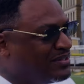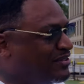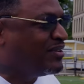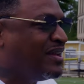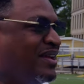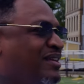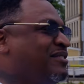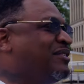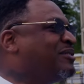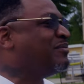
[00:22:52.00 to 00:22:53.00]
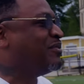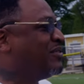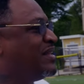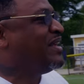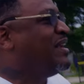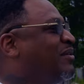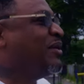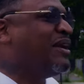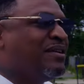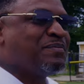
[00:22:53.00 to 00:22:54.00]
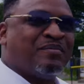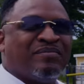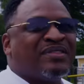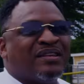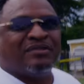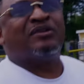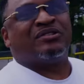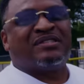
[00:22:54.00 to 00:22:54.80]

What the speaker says: Them niggas was gangsters, man.